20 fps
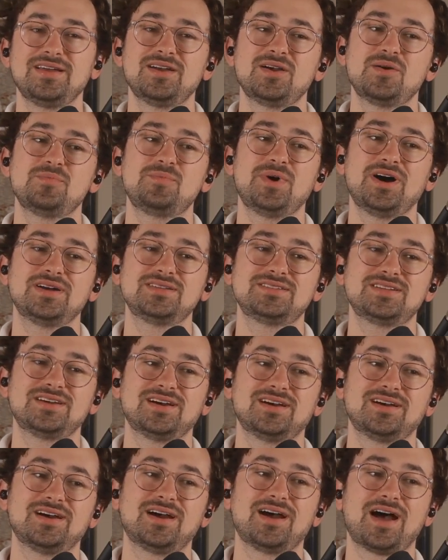But
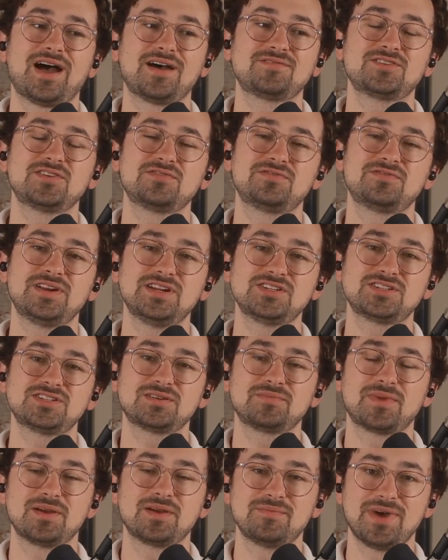after
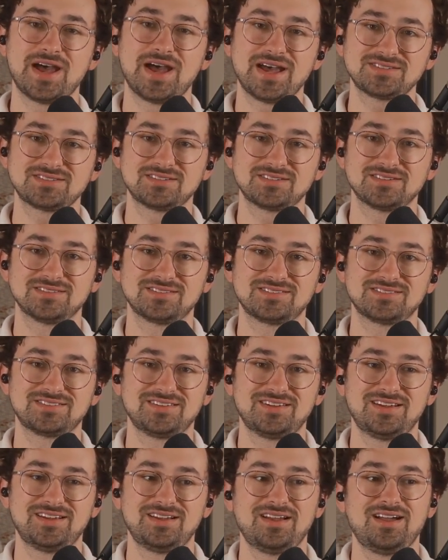finishing my master's,
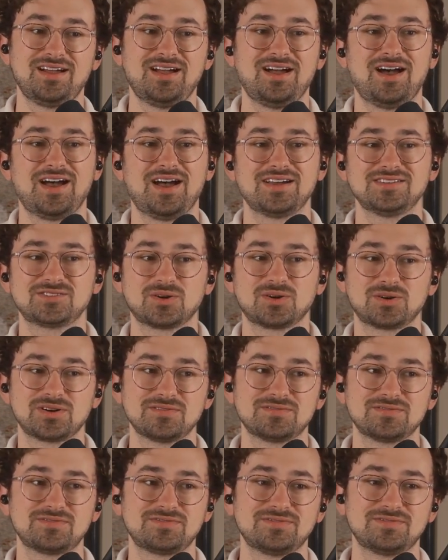I sort
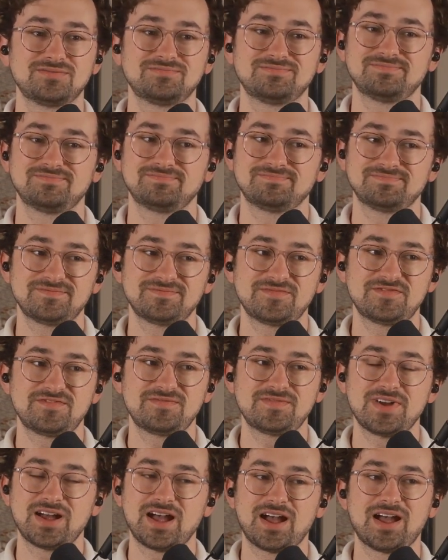of,
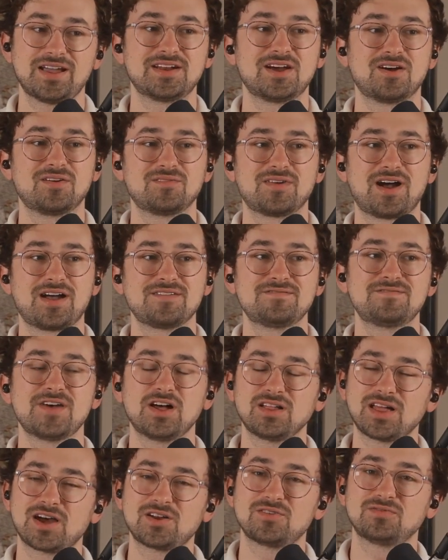I
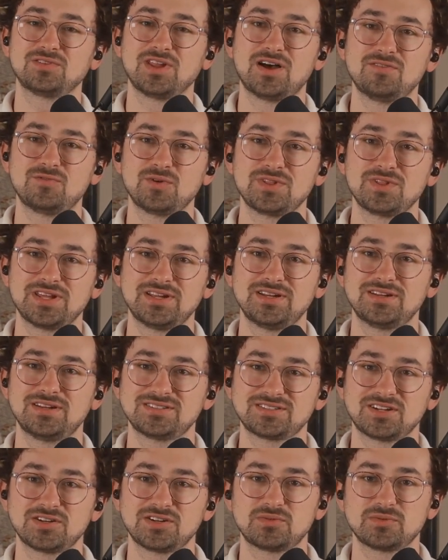fell out of love with it in a
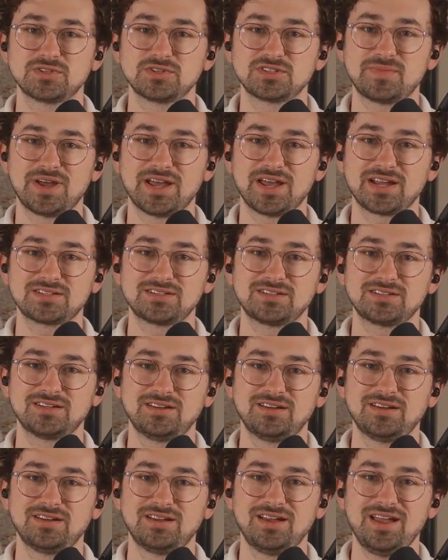certain respect,
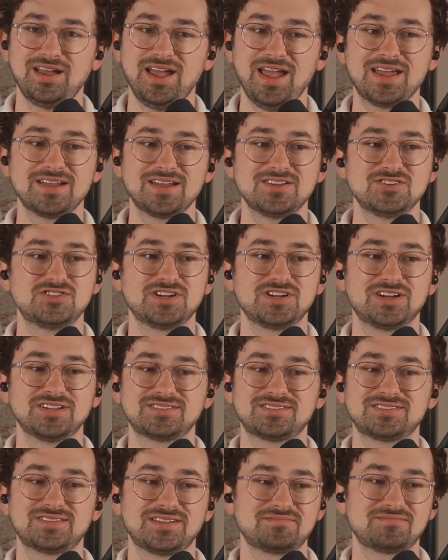and
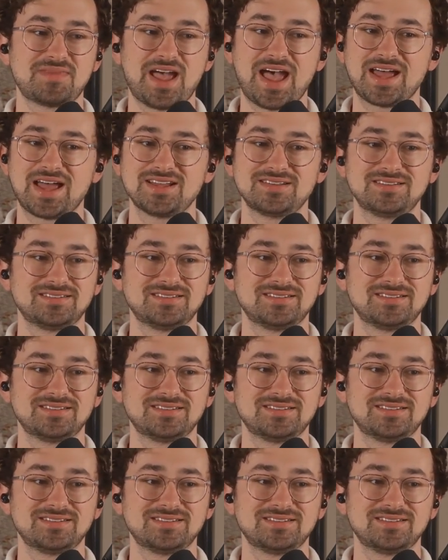just had